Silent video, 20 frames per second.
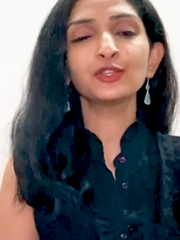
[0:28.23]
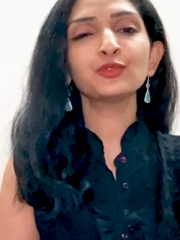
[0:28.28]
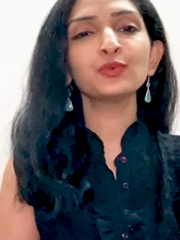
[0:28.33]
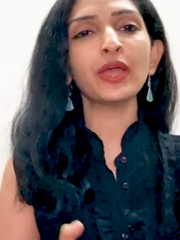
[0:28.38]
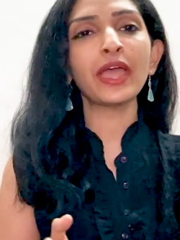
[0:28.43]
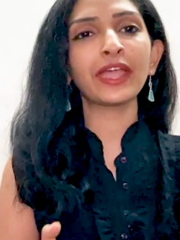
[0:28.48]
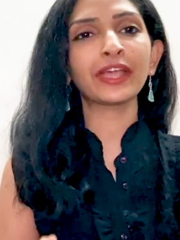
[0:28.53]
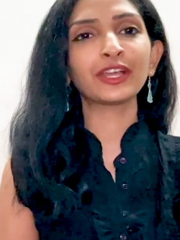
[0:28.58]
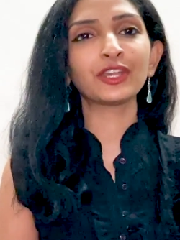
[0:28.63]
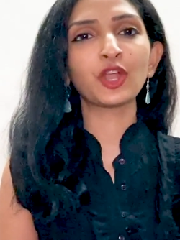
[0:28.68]

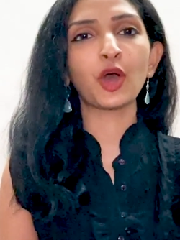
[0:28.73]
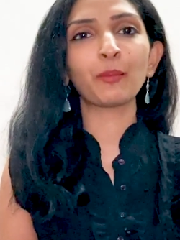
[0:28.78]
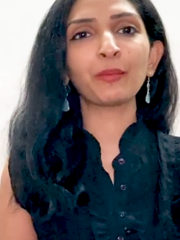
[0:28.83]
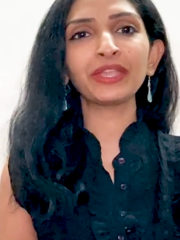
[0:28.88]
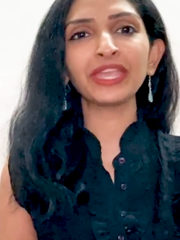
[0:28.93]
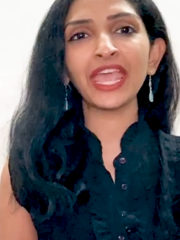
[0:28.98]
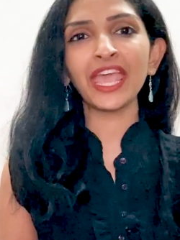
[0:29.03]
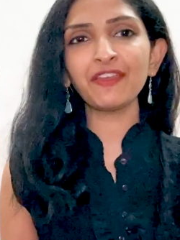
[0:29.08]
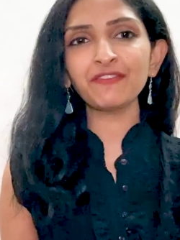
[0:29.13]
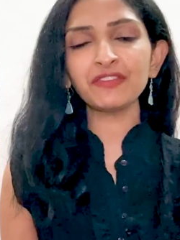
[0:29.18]
to
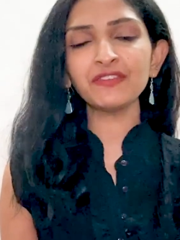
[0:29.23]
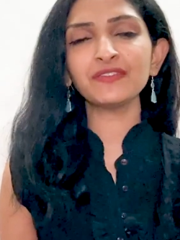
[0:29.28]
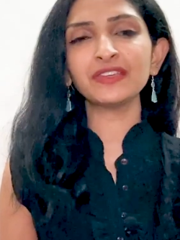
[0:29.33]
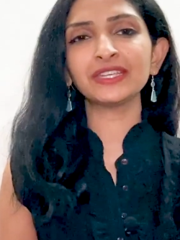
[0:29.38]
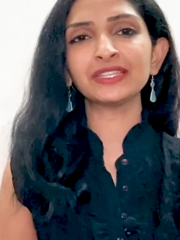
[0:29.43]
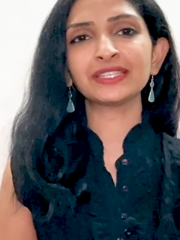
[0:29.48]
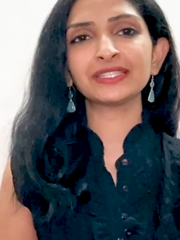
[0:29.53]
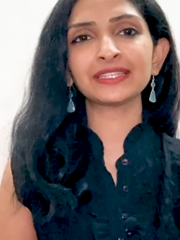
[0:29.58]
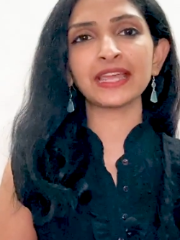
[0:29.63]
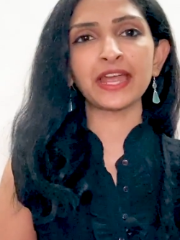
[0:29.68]
economic
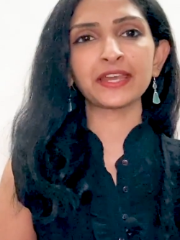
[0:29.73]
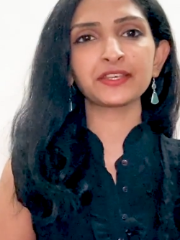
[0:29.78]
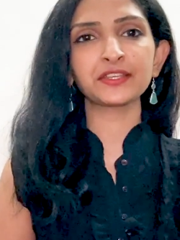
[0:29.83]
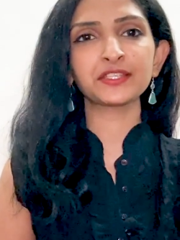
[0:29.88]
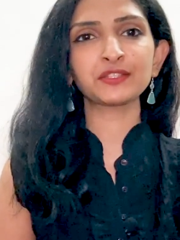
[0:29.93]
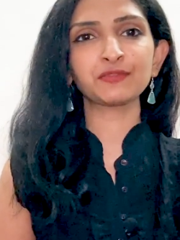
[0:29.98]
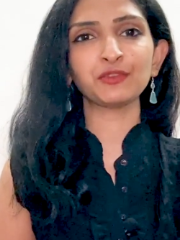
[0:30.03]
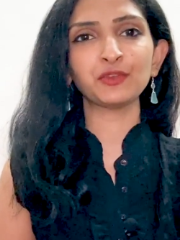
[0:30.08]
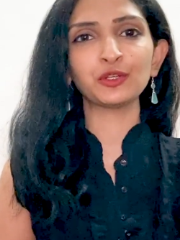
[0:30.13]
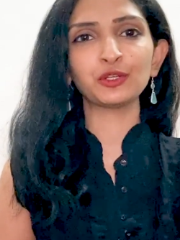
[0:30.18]
heavyweight
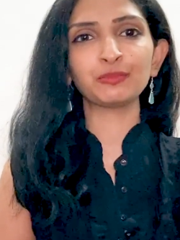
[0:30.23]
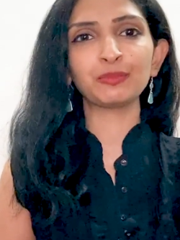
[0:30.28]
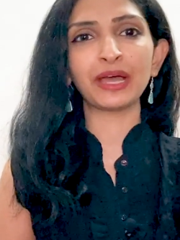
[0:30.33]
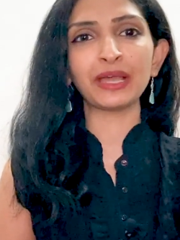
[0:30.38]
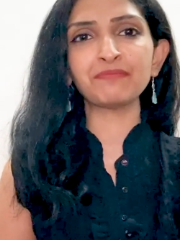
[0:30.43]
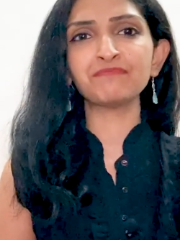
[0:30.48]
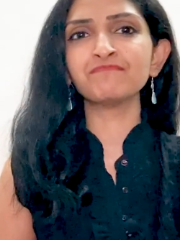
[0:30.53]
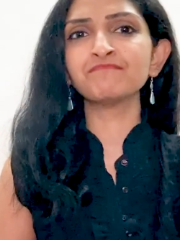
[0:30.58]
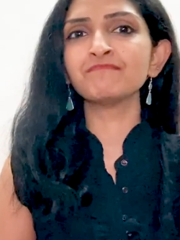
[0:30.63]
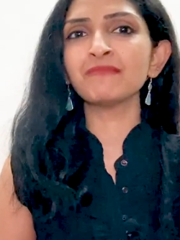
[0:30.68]
status fueled
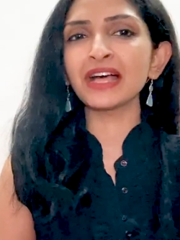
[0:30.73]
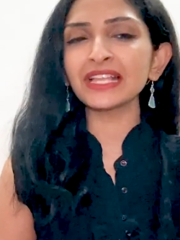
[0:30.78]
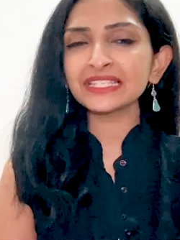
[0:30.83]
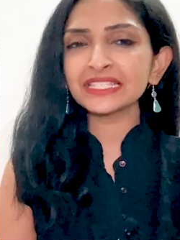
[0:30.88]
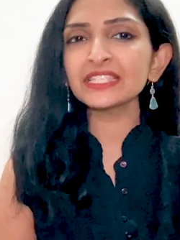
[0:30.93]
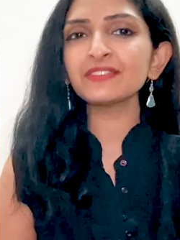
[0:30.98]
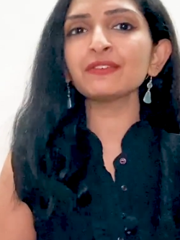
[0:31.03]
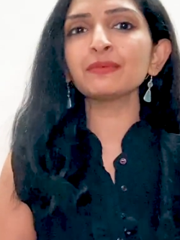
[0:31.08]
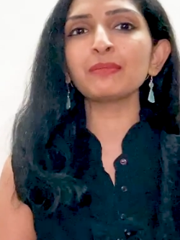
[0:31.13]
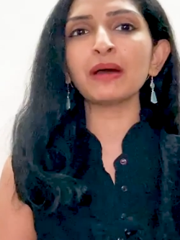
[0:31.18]
by
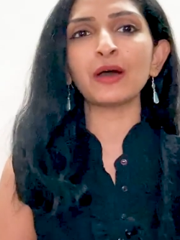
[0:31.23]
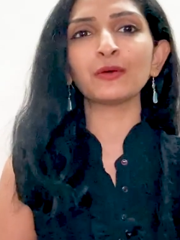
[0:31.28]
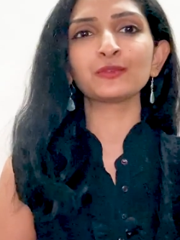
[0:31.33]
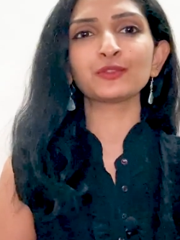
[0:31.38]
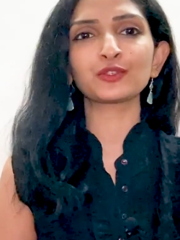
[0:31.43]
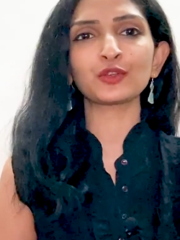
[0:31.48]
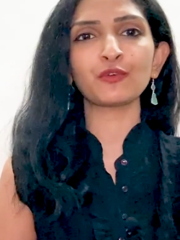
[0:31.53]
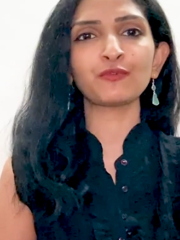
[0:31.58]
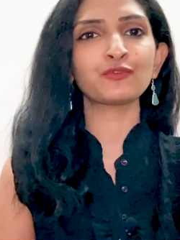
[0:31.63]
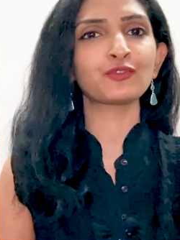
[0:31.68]
massive
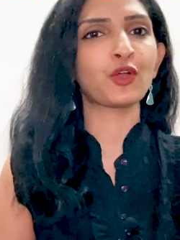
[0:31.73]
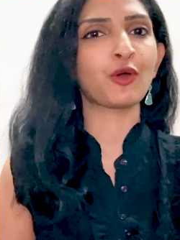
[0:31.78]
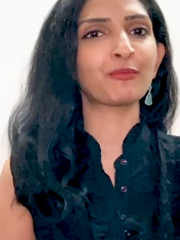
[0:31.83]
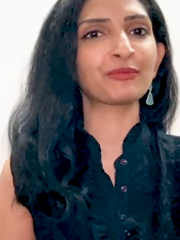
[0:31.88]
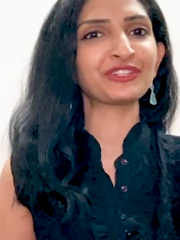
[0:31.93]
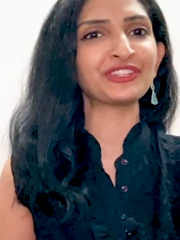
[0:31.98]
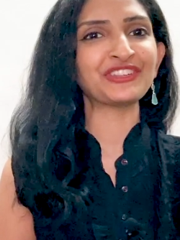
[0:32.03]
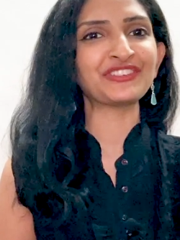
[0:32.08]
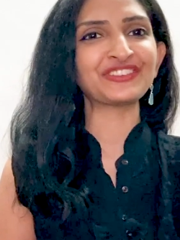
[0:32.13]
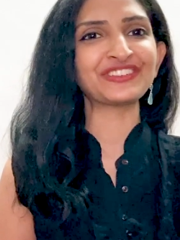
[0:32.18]
amounts of raw
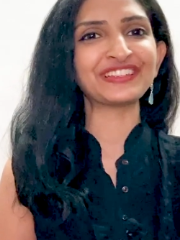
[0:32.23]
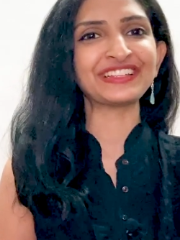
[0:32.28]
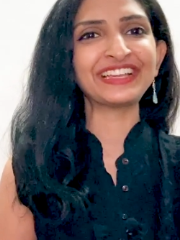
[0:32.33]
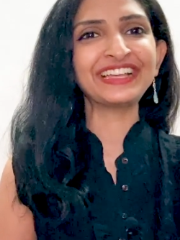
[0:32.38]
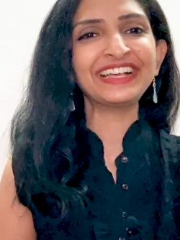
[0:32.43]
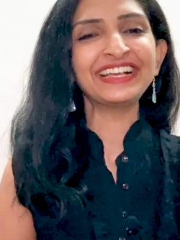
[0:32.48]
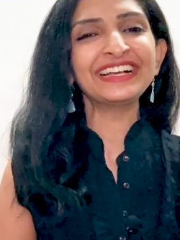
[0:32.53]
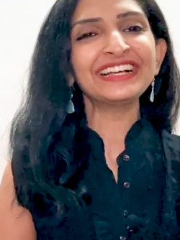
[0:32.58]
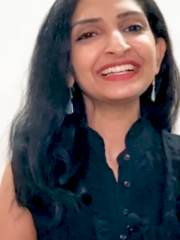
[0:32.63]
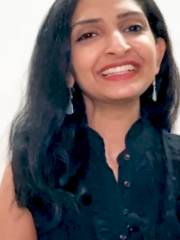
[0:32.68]
material.
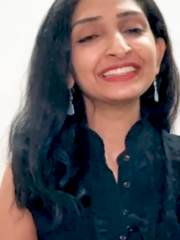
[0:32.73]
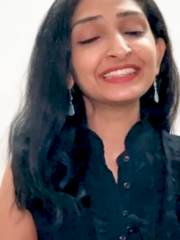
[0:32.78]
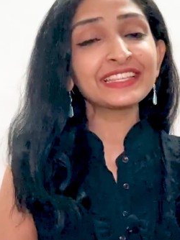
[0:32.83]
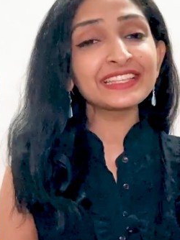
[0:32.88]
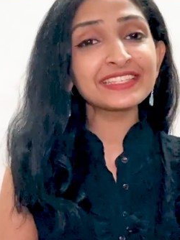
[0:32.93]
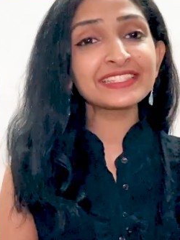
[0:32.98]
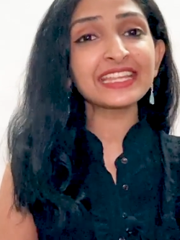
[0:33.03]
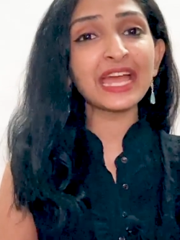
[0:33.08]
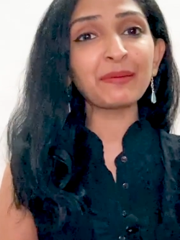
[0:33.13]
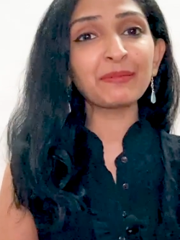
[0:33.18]

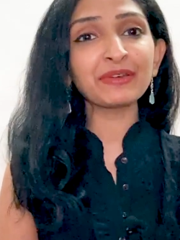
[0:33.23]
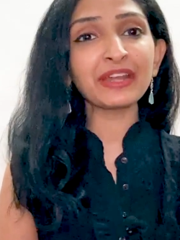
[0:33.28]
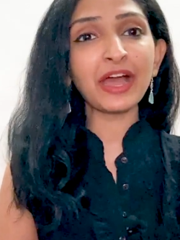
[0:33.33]
This time